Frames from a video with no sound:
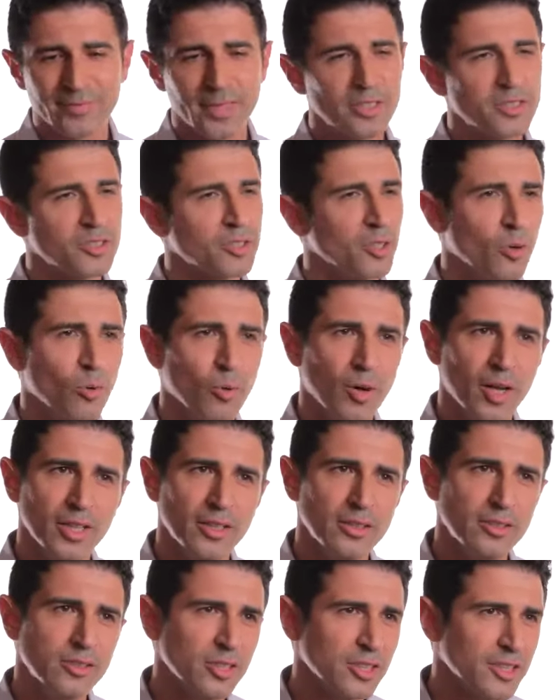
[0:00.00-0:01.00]
so
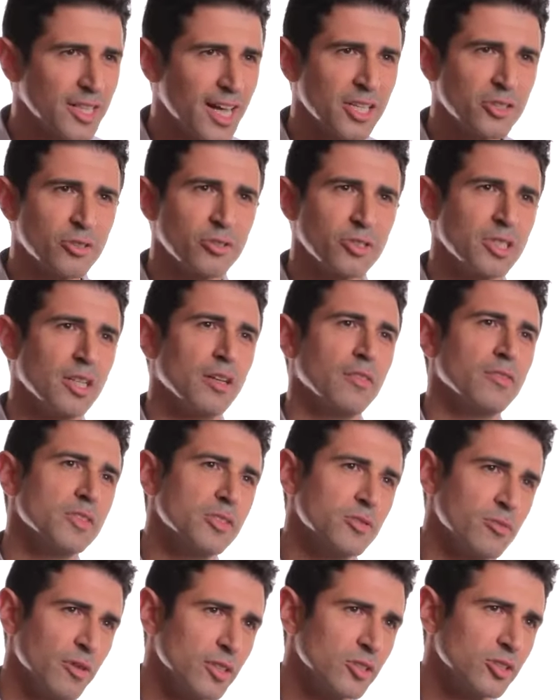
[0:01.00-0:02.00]
what? Just ask yourself this
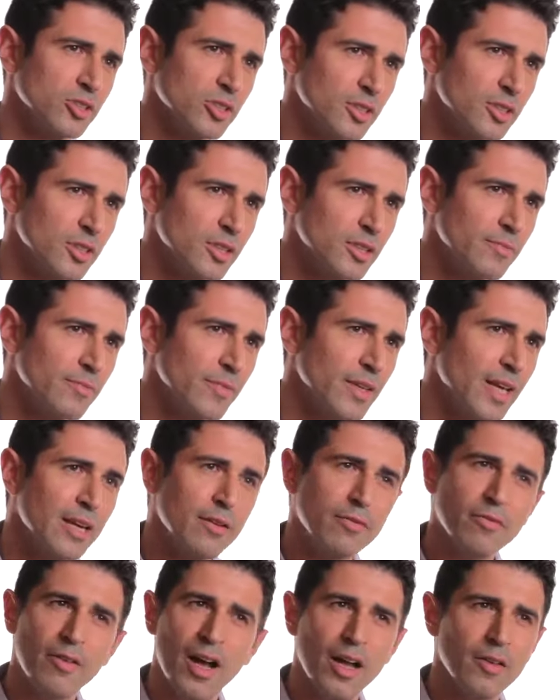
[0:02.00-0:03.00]
question. In
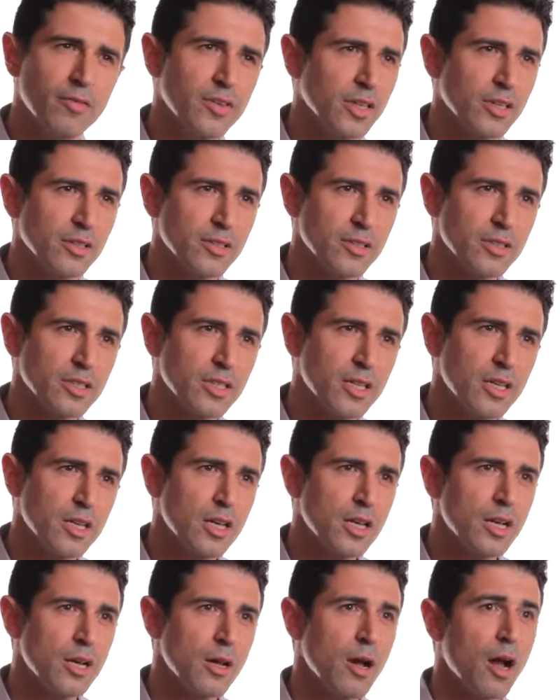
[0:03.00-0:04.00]
5 years,
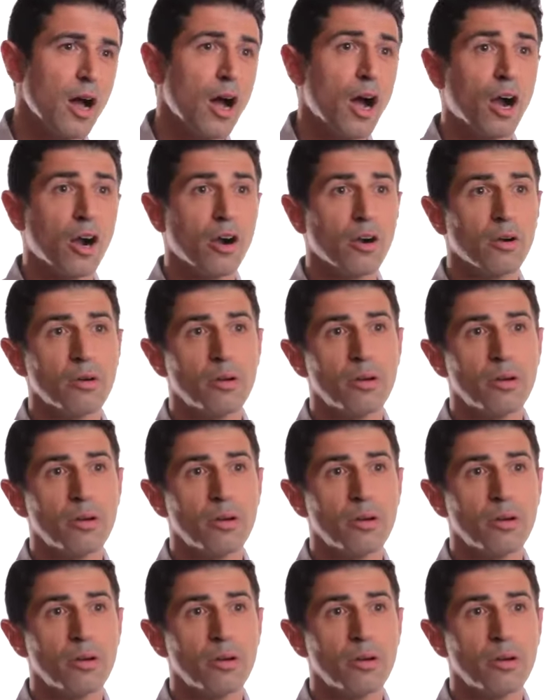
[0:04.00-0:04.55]
are